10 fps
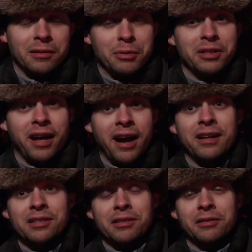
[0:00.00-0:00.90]
It was
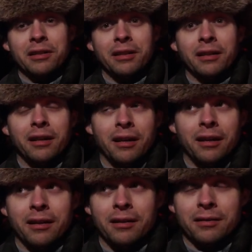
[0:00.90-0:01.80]
actually
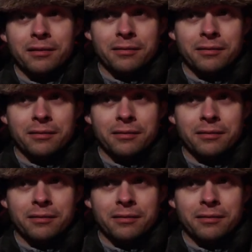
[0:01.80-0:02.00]
a